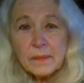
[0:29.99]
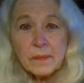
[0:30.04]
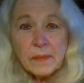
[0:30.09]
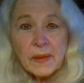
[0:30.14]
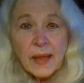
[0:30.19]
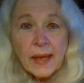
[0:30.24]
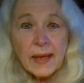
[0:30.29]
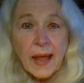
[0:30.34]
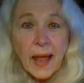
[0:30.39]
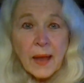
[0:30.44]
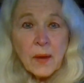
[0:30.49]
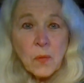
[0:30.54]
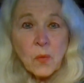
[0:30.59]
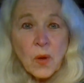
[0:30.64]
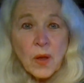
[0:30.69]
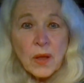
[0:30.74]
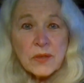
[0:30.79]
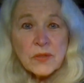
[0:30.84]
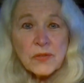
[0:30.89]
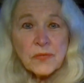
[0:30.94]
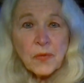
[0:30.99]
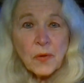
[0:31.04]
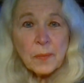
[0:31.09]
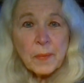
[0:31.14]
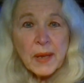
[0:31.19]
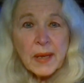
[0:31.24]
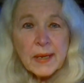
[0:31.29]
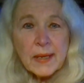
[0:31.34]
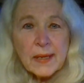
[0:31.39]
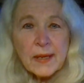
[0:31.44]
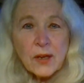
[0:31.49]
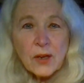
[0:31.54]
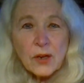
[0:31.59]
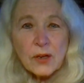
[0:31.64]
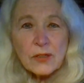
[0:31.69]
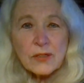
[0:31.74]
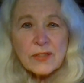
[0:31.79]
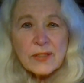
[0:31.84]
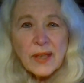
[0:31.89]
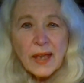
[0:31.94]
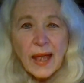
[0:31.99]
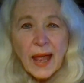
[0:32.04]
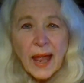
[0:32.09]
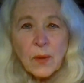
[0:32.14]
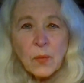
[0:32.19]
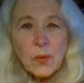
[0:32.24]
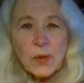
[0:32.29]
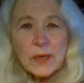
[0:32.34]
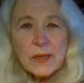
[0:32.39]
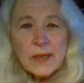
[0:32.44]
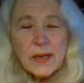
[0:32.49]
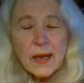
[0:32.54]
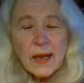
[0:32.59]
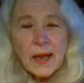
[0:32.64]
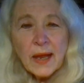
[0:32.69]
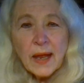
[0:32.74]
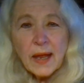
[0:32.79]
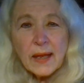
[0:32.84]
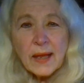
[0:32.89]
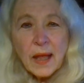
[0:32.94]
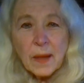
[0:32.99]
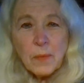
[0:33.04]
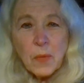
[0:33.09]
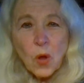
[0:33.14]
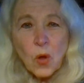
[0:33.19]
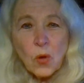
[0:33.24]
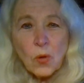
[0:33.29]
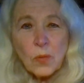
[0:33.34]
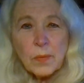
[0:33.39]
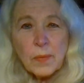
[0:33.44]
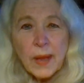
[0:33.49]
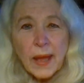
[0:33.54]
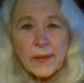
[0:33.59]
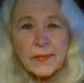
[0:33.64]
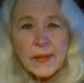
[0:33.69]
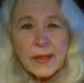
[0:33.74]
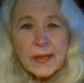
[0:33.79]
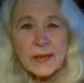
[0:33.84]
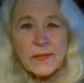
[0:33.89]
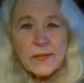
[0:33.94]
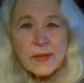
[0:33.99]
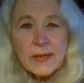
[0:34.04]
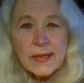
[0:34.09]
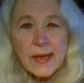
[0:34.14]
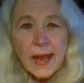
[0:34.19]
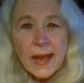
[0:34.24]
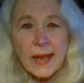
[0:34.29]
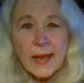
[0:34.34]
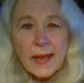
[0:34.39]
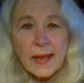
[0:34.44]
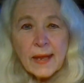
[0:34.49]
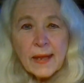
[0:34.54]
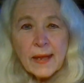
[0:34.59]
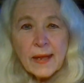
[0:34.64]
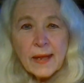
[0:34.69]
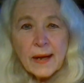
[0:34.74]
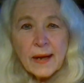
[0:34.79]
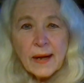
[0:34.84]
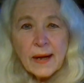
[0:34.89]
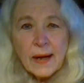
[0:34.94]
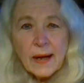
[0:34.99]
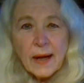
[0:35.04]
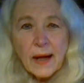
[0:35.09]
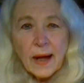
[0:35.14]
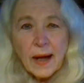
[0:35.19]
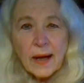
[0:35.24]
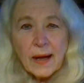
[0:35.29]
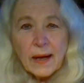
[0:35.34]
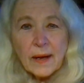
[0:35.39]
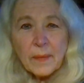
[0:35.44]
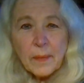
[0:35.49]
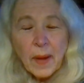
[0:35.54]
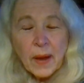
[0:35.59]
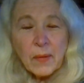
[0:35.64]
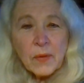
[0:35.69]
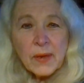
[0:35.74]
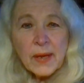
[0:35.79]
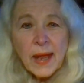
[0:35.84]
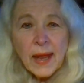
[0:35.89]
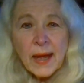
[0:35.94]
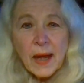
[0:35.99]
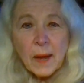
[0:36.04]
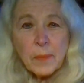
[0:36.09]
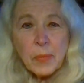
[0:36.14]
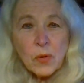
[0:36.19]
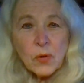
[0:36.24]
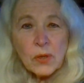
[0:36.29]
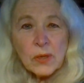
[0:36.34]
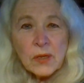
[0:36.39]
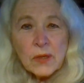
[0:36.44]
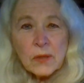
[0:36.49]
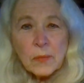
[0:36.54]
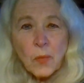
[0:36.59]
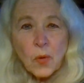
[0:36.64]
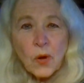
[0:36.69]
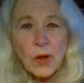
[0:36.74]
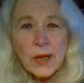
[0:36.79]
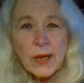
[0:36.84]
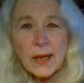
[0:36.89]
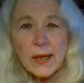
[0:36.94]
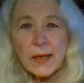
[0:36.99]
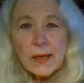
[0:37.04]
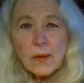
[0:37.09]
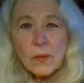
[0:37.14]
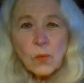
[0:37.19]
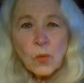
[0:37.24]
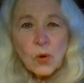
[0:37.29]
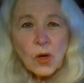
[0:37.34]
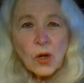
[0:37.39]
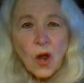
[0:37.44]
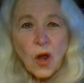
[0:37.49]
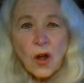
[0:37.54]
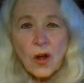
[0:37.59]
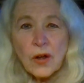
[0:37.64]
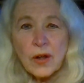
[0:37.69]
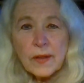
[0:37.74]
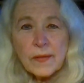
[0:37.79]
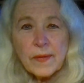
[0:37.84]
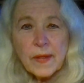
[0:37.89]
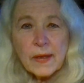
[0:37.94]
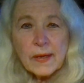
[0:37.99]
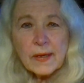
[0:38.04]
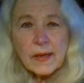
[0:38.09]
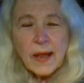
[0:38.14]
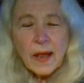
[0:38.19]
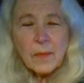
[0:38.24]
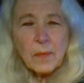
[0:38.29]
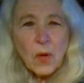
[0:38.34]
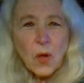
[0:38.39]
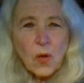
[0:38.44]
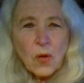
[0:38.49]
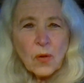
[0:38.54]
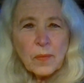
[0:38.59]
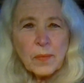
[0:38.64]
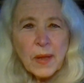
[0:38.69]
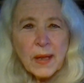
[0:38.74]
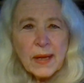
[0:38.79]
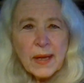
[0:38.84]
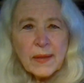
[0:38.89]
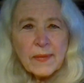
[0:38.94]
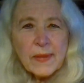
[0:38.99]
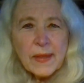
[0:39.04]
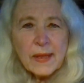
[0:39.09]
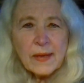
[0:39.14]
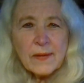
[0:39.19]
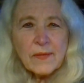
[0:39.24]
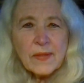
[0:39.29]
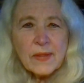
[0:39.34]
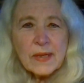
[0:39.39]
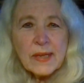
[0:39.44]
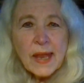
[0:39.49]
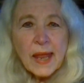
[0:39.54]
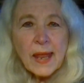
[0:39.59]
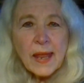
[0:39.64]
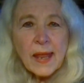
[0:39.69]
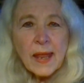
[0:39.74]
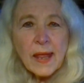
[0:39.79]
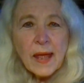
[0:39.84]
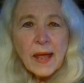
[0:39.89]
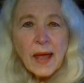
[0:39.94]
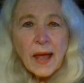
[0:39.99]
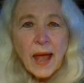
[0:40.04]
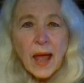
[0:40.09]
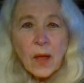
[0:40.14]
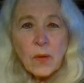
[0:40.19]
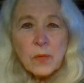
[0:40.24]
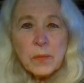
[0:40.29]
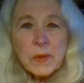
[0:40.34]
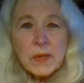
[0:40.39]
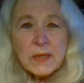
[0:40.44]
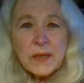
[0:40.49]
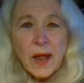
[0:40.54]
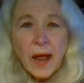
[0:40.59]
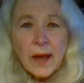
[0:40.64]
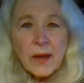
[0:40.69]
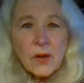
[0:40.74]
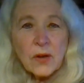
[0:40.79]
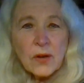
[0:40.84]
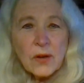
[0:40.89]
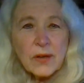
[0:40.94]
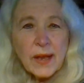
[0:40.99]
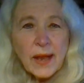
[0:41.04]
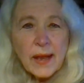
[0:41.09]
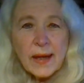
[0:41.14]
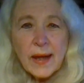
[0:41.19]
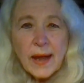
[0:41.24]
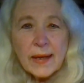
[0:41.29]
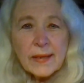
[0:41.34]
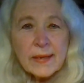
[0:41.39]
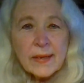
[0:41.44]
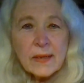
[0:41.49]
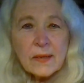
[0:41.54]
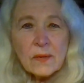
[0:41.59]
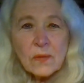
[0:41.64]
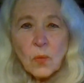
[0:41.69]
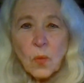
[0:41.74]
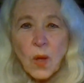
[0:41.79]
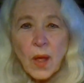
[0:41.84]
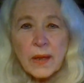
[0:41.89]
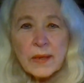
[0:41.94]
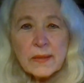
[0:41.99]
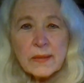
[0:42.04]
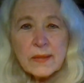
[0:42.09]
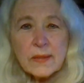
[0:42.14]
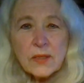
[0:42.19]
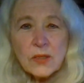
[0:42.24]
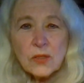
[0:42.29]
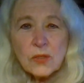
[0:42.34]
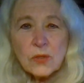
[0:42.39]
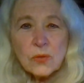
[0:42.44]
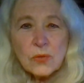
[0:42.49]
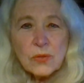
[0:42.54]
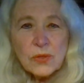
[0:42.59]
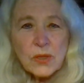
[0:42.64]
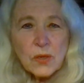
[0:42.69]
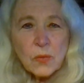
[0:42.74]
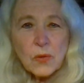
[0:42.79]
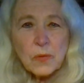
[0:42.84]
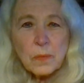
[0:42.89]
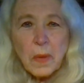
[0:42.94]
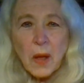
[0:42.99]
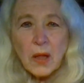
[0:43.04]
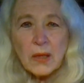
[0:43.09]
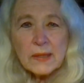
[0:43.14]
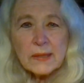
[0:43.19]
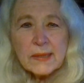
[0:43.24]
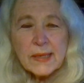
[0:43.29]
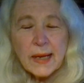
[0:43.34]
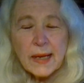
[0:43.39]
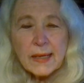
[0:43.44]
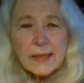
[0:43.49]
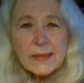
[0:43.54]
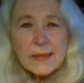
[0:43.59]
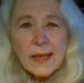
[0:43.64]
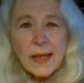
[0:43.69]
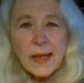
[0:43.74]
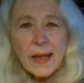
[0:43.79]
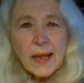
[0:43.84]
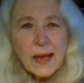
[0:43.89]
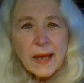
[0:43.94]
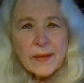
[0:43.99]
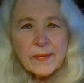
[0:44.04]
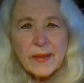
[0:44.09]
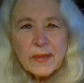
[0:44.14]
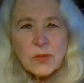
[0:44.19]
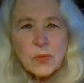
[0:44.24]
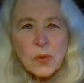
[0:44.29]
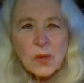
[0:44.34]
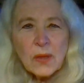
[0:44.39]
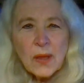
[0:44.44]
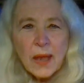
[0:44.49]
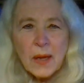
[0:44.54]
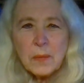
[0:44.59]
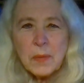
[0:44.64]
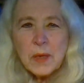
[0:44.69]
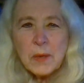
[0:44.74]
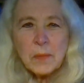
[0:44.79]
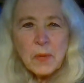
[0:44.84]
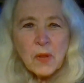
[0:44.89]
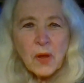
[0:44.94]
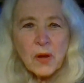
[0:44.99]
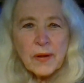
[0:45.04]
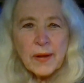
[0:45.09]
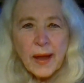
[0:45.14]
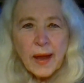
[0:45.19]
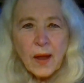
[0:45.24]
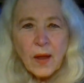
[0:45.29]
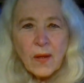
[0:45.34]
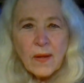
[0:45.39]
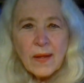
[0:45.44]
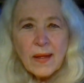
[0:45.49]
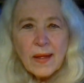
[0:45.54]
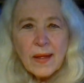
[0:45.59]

like I was for many years. I would come home at the end of the day. I'd get up early in the morning, work hard, and then come home, and at the end of the day I would be tired and I didn't want to deal with politics. That's where a lot of people are now.